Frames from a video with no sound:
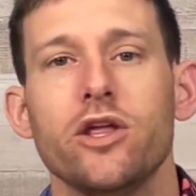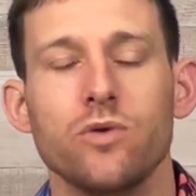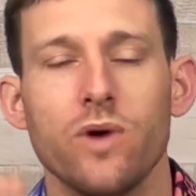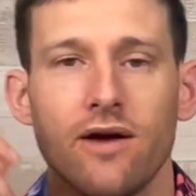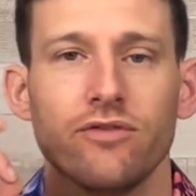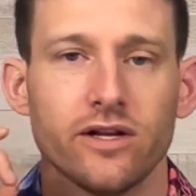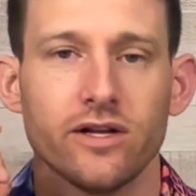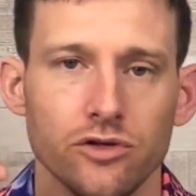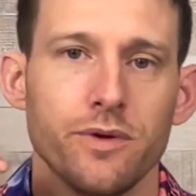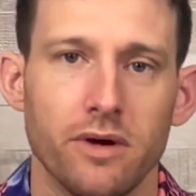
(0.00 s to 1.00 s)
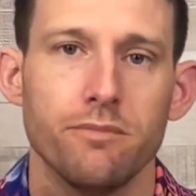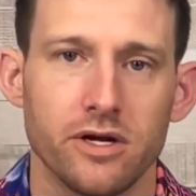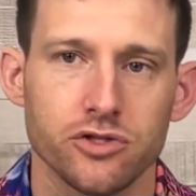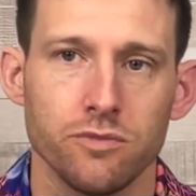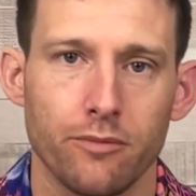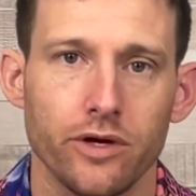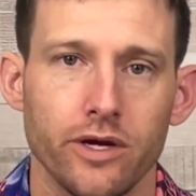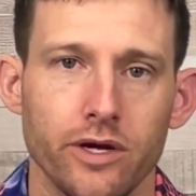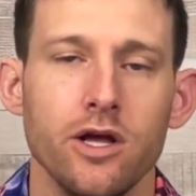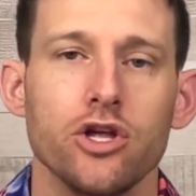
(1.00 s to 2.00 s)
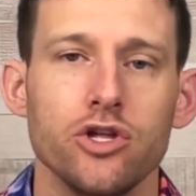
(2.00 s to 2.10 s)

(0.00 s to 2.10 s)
you have like a little bit of muscle memory.